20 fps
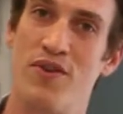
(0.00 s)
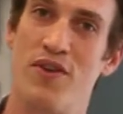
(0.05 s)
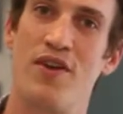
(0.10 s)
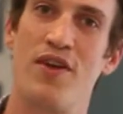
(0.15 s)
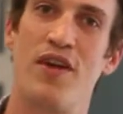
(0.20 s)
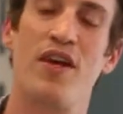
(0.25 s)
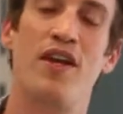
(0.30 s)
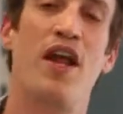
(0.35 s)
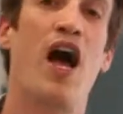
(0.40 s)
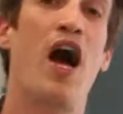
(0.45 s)

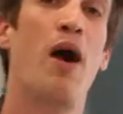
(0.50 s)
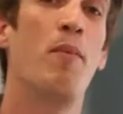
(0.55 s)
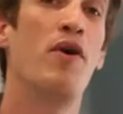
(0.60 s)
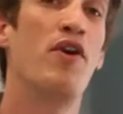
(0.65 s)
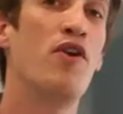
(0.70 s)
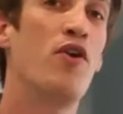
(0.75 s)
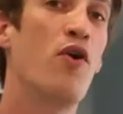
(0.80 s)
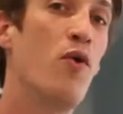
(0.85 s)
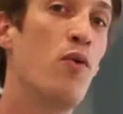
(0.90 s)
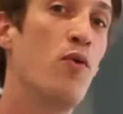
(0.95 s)
and how
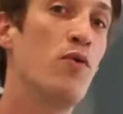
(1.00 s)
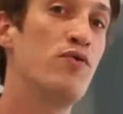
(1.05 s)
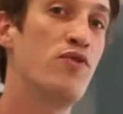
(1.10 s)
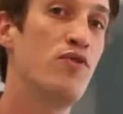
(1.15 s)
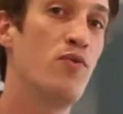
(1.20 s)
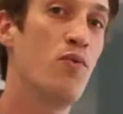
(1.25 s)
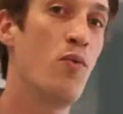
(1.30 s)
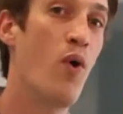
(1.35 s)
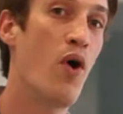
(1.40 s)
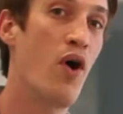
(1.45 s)
many holes
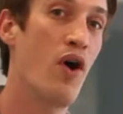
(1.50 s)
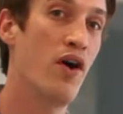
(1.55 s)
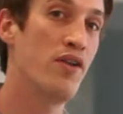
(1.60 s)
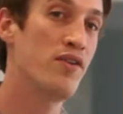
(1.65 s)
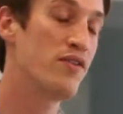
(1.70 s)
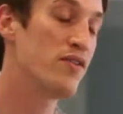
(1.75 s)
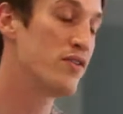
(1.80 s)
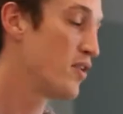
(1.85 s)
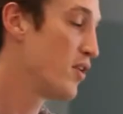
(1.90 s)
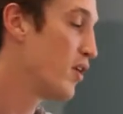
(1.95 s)
you
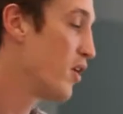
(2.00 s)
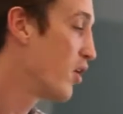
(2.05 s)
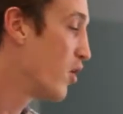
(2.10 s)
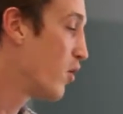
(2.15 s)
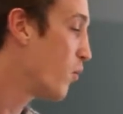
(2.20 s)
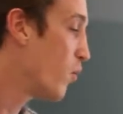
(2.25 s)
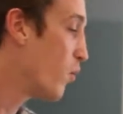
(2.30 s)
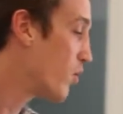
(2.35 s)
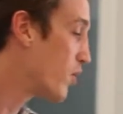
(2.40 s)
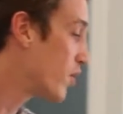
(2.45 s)
want,
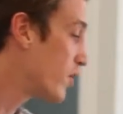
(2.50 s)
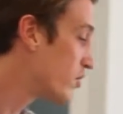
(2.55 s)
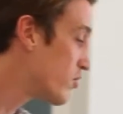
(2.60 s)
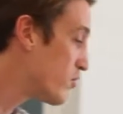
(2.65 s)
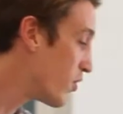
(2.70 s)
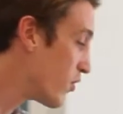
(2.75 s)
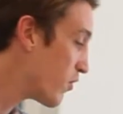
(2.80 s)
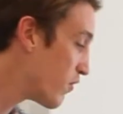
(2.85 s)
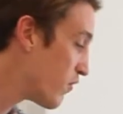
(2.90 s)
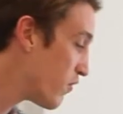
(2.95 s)
we're going to
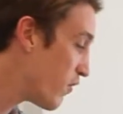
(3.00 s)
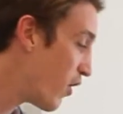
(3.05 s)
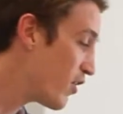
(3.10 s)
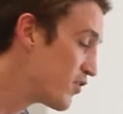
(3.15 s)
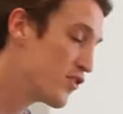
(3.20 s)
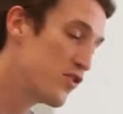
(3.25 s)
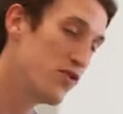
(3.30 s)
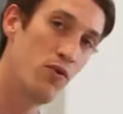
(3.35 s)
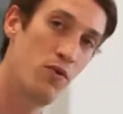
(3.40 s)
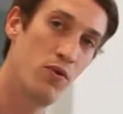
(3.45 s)
drill the
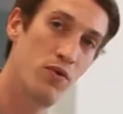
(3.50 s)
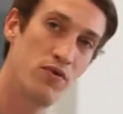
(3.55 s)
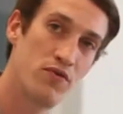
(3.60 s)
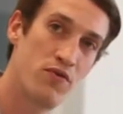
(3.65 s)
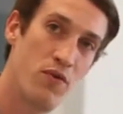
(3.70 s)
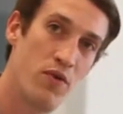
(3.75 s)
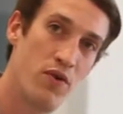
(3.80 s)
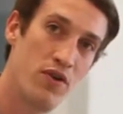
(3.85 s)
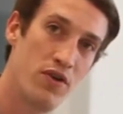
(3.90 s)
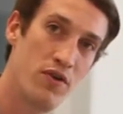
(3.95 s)
faucet holes
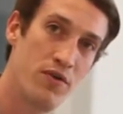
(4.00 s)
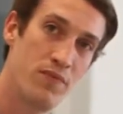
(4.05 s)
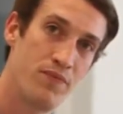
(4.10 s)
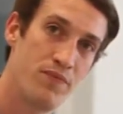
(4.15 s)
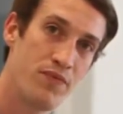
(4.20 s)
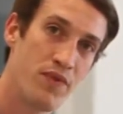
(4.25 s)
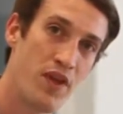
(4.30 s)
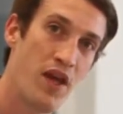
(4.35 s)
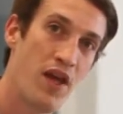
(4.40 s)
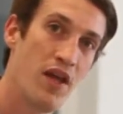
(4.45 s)
for you.
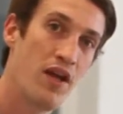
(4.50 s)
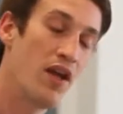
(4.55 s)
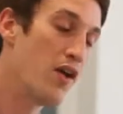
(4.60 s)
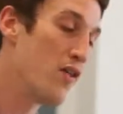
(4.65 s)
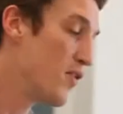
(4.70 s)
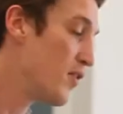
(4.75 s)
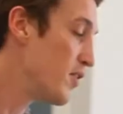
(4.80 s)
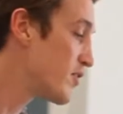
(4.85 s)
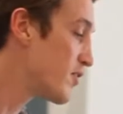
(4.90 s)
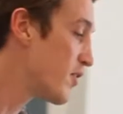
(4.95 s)
Now
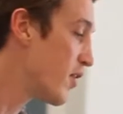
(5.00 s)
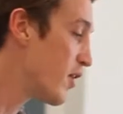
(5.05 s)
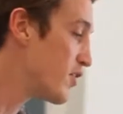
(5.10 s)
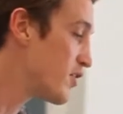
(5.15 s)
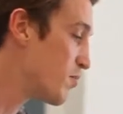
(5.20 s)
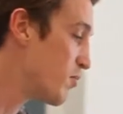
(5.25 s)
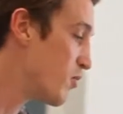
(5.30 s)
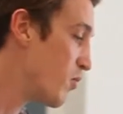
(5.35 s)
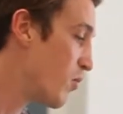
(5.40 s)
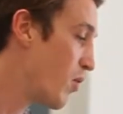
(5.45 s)
this
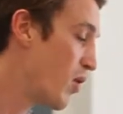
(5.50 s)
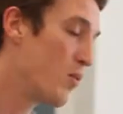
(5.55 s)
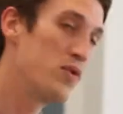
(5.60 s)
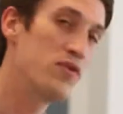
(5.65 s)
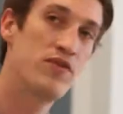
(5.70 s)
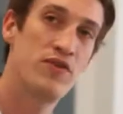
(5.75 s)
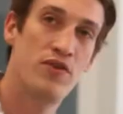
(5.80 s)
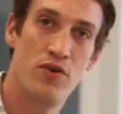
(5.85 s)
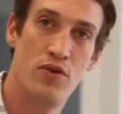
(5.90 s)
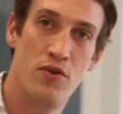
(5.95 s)
customer went
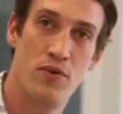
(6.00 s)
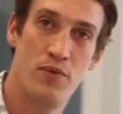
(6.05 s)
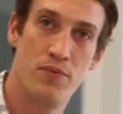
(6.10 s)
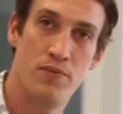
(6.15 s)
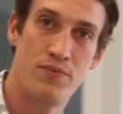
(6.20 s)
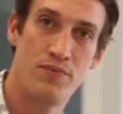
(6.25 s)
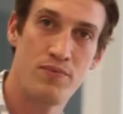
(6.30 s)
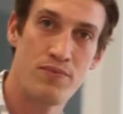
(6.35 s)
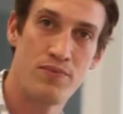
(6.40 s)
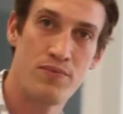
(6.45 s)
with two.
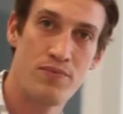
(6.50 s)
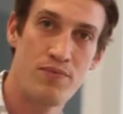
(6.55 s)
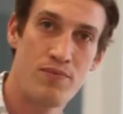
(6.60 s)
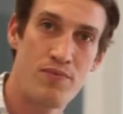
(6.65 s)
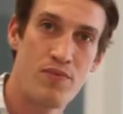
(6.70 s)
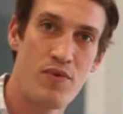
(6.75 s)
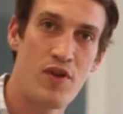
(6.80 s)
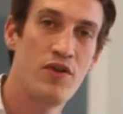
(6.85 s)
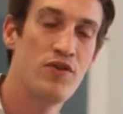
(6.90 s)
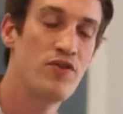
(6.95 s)

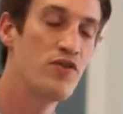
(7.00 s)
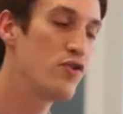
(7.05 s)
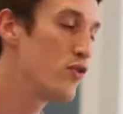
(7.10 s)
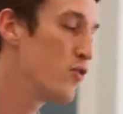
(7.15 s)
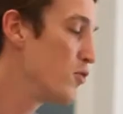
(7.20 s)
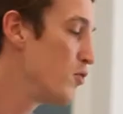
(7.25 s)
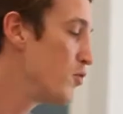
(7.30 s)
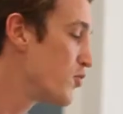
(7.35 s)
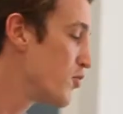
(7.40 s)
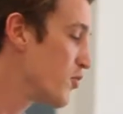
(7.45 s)
Two
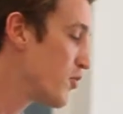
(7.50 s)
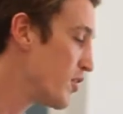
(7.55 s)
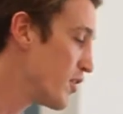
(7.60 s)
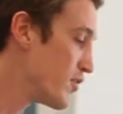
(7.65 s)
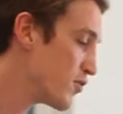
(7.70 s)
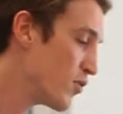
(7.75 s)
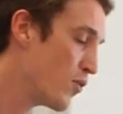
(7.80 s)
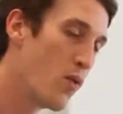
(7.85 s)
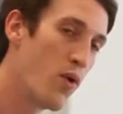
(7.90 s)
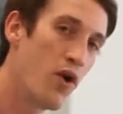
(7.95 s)
usually
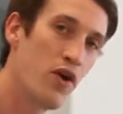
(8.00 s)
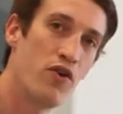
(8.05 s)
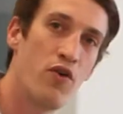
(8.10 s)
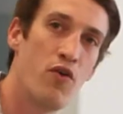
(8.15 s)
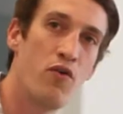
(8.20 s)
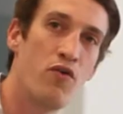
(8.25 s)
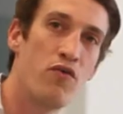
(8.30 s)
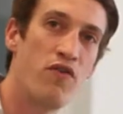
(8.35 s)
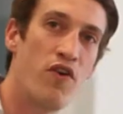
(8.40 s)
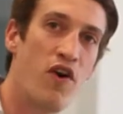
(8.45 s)
is a
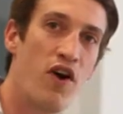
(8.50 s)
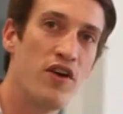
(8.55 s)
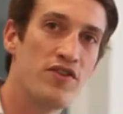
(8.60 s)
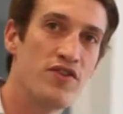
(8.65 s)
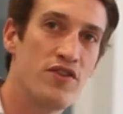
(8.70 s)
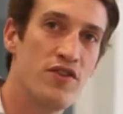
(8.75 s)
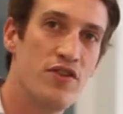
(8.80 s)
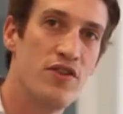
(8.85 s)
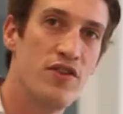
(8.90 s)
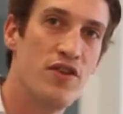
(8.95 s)
one-hole
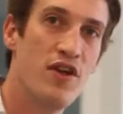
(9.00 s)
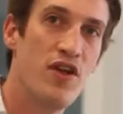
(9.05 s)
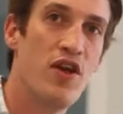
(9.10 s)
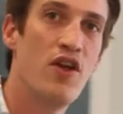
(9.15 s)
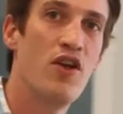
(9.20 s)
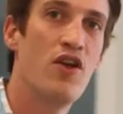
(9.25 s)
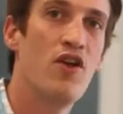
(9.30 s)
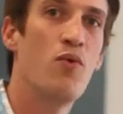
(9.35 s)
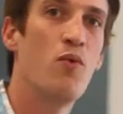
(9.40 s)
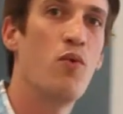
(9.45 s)
faucet
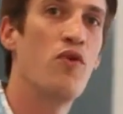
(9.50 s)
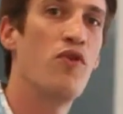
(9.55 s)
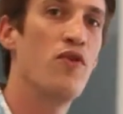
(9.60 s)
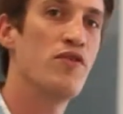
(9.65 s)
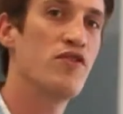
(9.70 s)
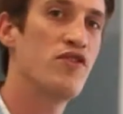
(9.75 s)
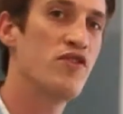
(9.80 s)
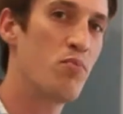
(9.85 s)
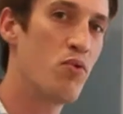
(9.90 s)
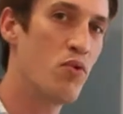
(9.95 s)
with
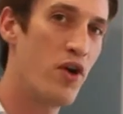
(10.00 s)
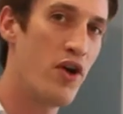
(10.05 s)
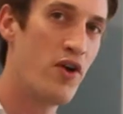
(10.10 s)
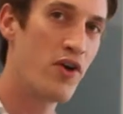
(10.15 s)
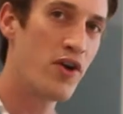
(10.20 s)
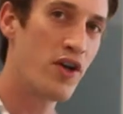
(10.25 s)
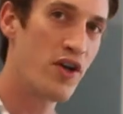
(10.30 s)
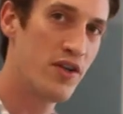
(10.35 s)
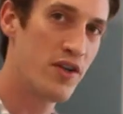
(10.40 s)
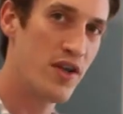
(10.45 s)
a
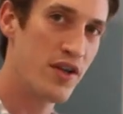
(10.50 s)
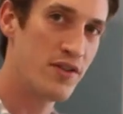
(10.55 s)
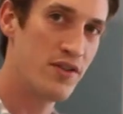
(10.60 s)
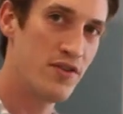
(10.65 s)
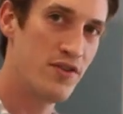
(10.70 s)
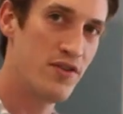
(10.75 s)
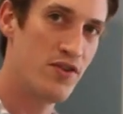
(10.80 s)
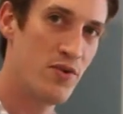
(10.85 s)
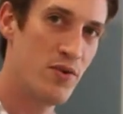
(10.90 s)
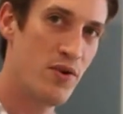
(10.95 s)
sprayer
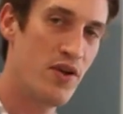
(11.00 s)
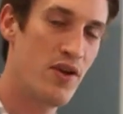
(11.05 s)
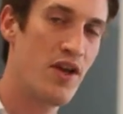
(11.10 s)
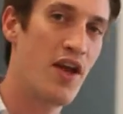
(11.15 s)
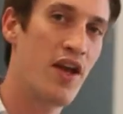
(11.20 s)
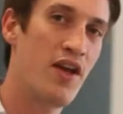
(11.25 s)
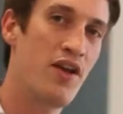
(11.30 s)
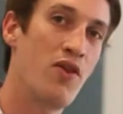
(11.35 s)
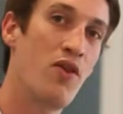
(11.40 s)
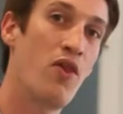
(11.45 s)
connected to it
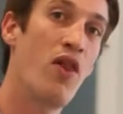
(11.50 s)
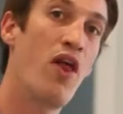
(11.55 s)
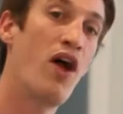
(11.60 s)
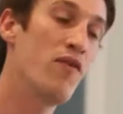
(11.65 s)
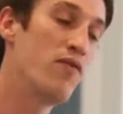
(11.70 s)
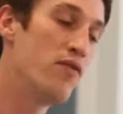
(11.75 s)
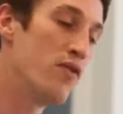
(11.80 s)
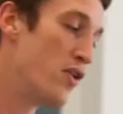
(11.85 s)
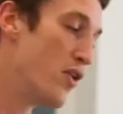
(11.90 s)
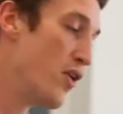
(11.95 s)
and a
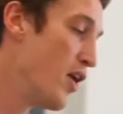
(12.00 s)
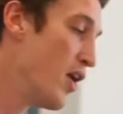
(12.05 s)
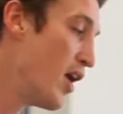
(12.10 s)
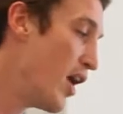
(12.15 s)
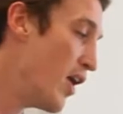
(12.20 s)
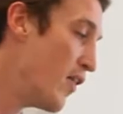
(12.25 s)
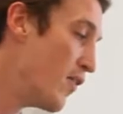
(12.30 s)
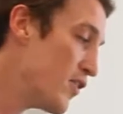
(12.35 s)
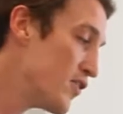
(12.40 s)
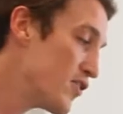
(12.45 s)
lever,
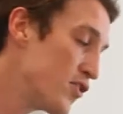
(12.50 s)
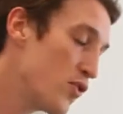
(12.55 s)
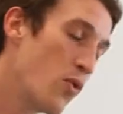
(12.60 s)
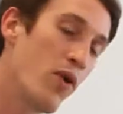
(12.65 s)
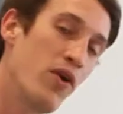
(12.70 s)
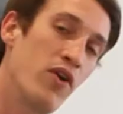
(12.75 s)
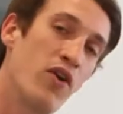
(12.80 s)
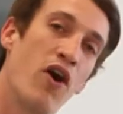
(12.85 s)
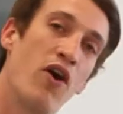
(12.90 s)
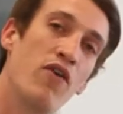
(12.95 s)
and this
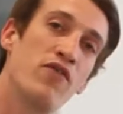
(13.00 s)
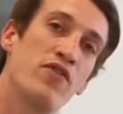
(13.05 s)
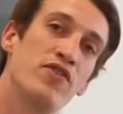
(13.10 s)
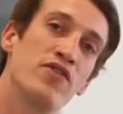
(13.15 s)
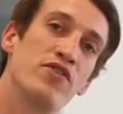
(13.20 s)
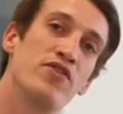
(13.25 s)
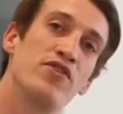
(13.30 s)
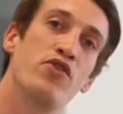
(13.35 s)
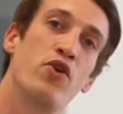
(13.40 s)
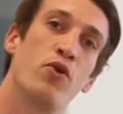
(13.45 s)
quite often
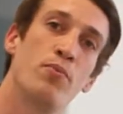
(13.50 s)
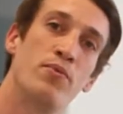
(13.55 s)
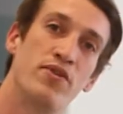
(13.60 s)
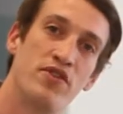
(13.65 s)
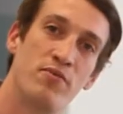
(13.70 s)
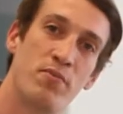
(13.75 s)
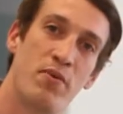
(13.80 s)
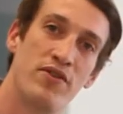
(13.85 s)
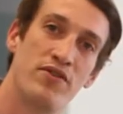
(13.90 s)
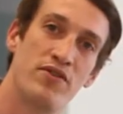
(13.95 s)
is a soap
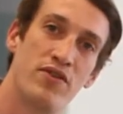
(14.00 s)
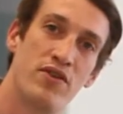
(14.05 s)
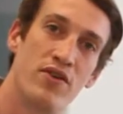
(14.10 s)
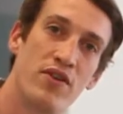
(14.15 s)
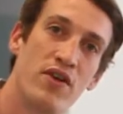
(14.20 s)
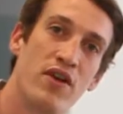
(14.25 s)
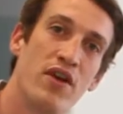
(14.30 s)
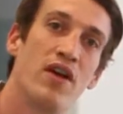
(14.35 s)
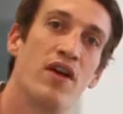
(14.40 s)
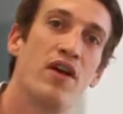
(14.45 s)
dispenser.
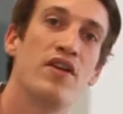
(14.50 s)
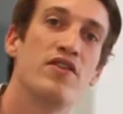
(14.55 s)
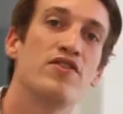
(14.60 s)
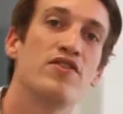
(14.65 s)
It's